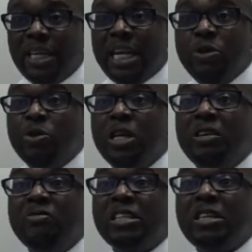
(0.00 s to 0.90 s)
And you can
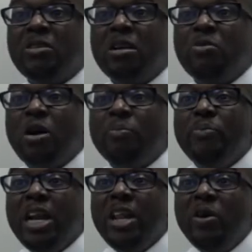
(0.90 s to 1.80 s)
invest another 1
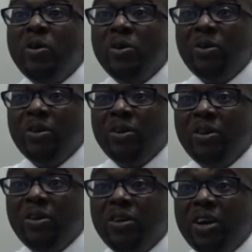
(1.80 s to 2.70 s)
billion
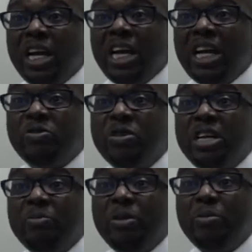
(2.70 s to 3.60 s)
in
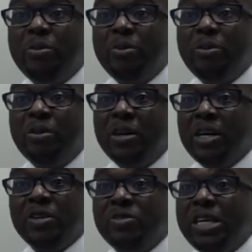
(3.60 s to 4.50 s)
training people,
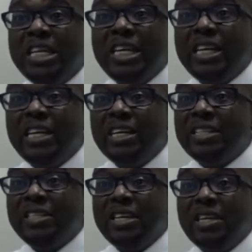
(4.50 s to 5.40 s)
train them,
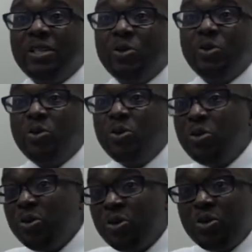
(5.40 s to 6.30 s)
send them to
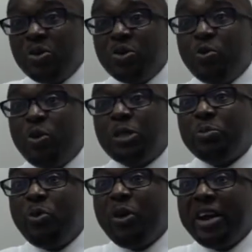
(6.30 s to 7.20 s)
West
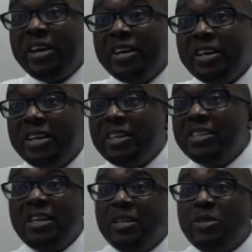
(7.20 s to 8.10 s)
Point,
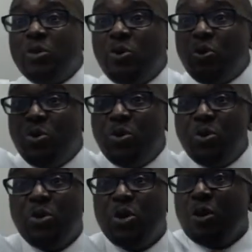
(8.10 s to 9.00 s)
send them
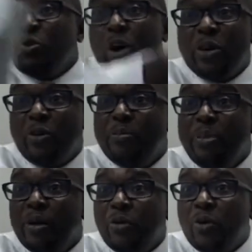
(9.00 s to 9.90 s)
to
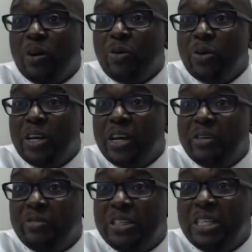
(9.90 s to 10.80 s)
Quantico here
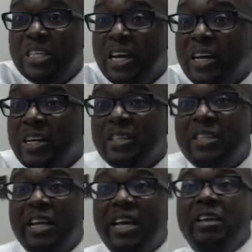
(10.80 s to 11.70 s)
in Virginia,
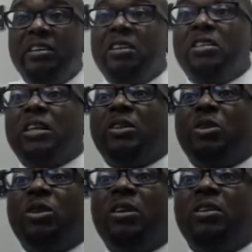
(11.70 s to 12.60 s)
send them to
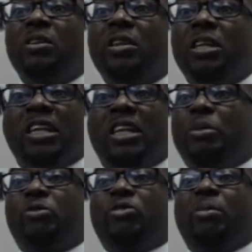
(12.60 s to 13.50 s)
London, let them
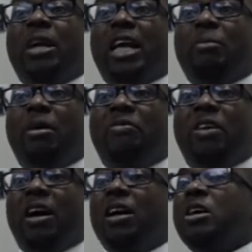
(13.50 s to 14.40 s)
be trained by the
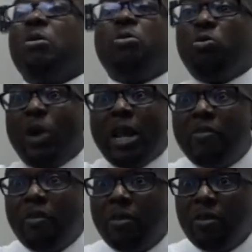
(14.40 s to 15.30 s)
MI5, whatever.